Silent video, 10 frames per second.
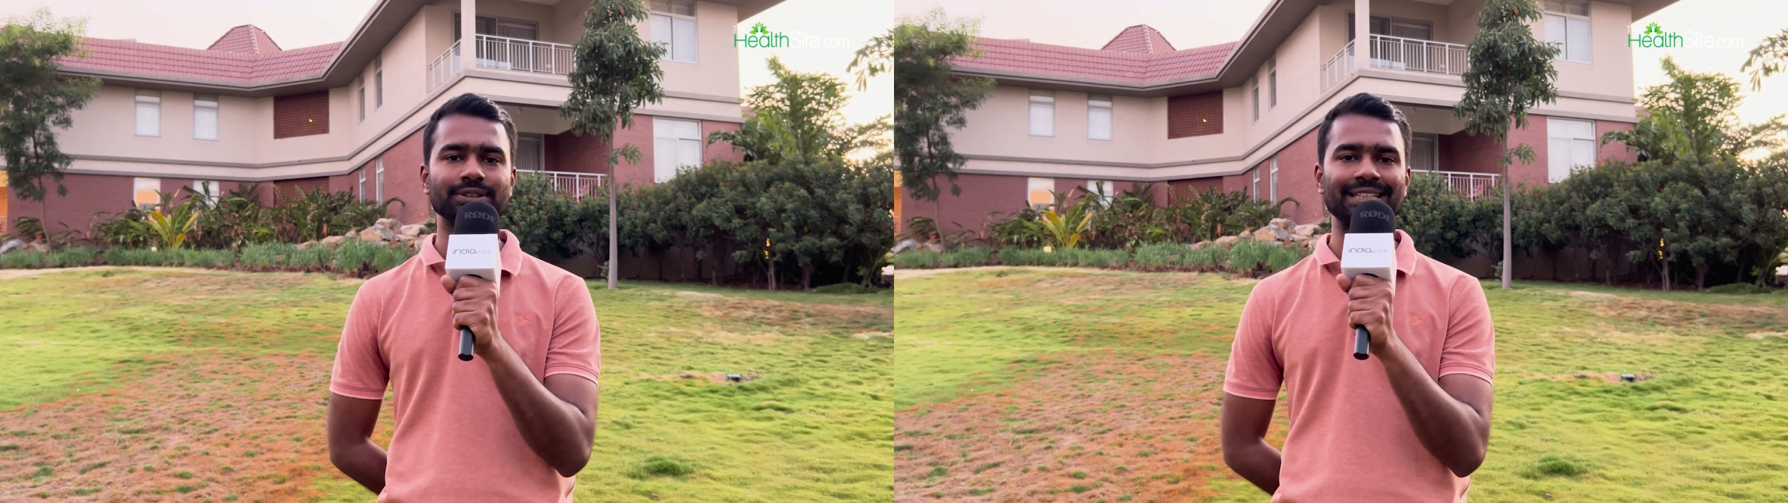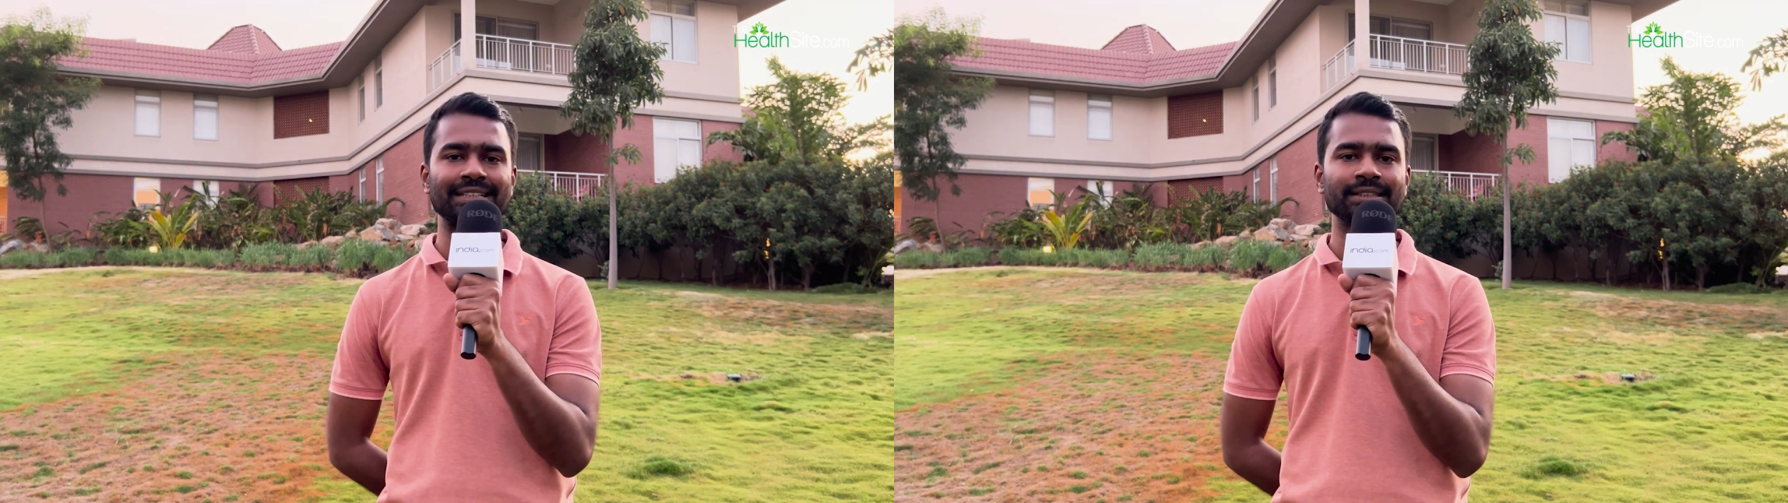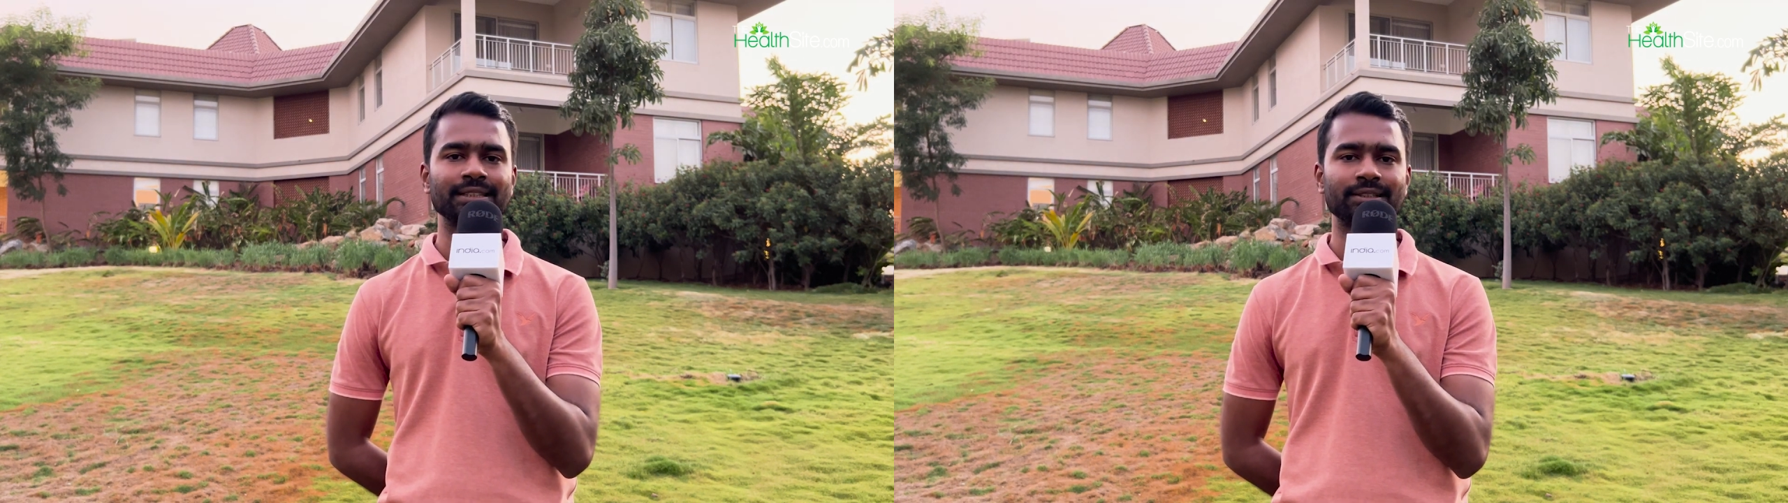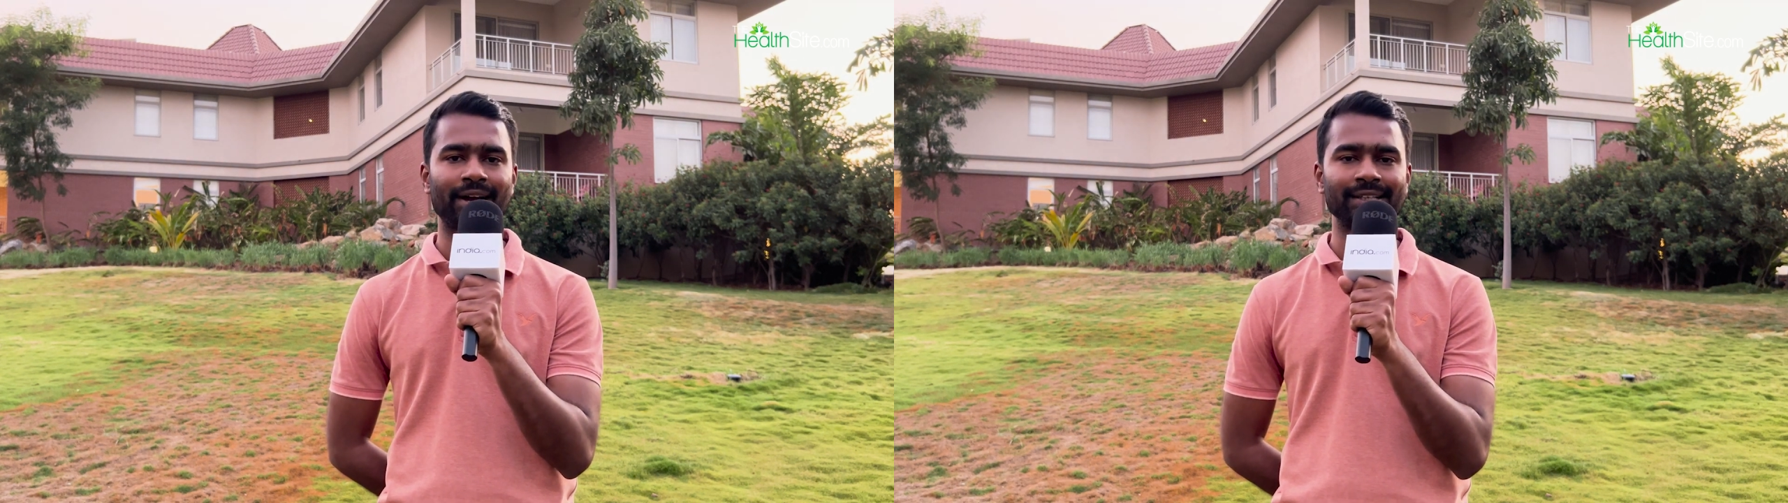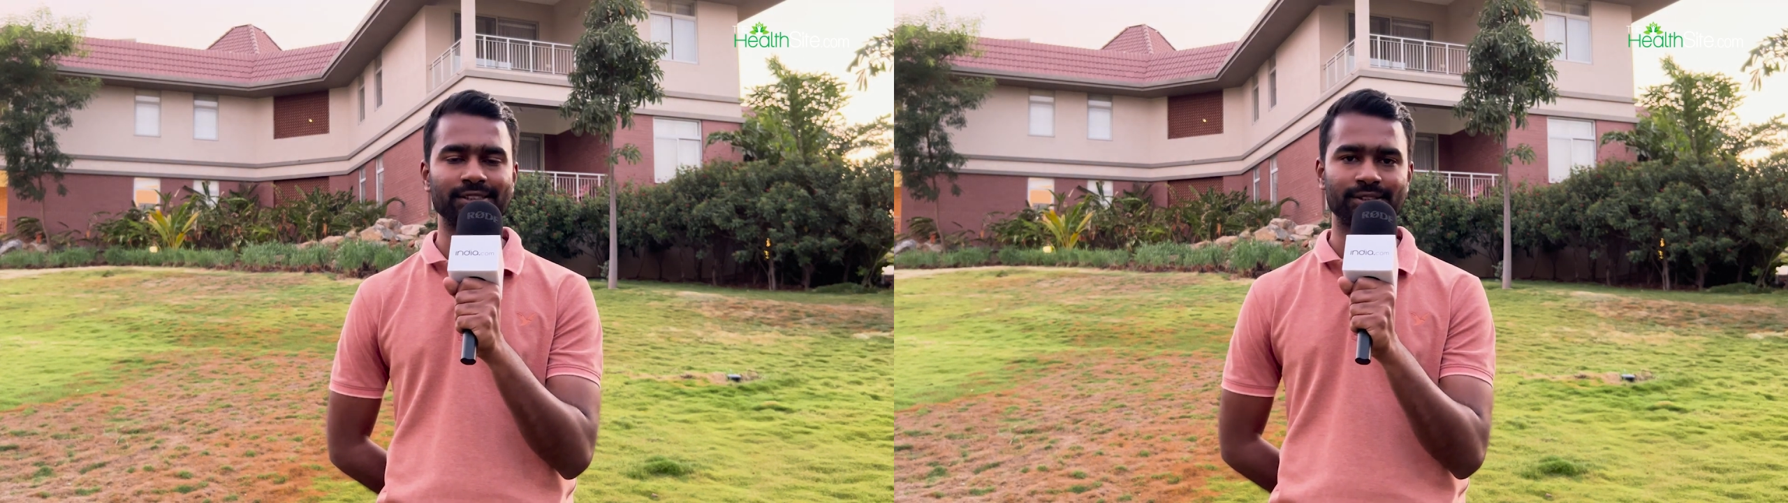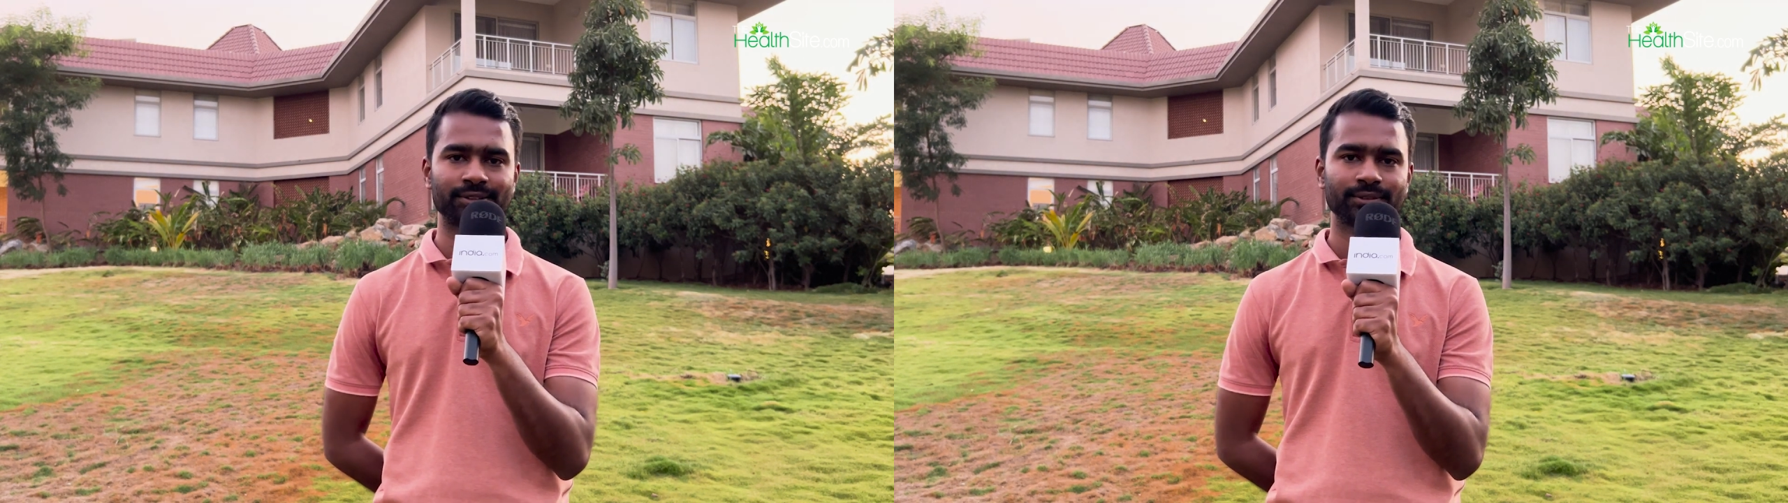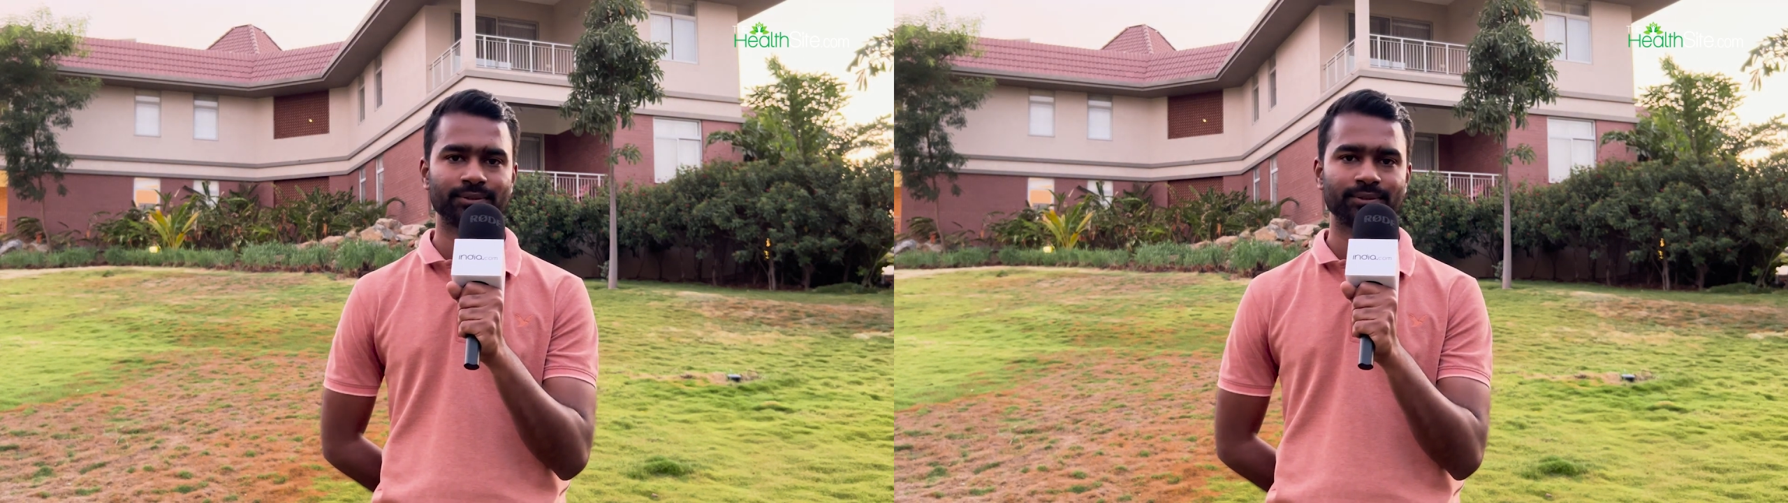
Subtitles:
sunrise